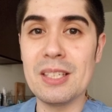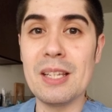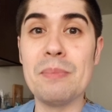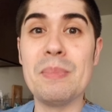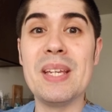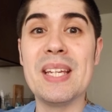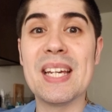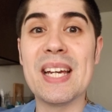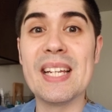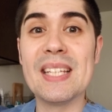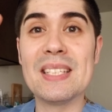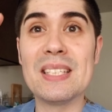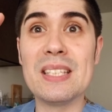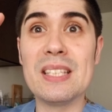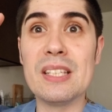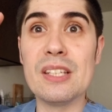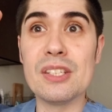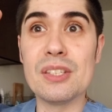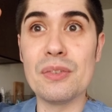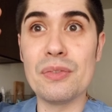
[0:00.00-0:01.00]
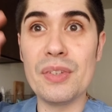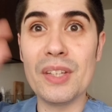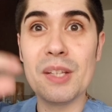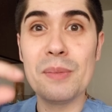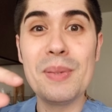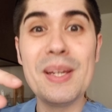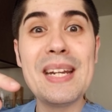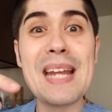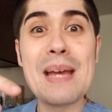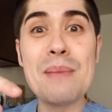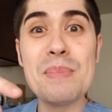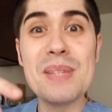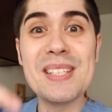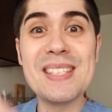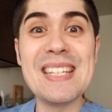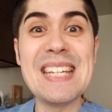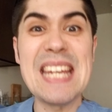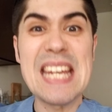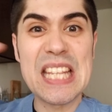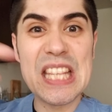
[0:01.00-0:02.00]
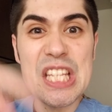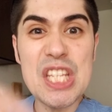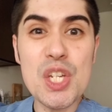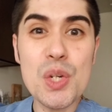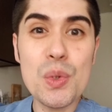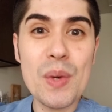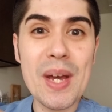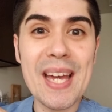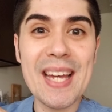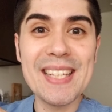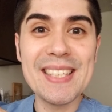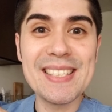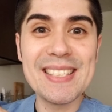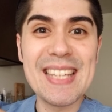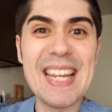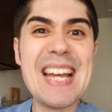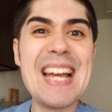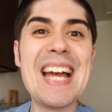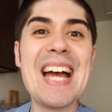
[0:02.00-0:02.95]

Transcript: And because there's a Philippine embassy in the U.S.,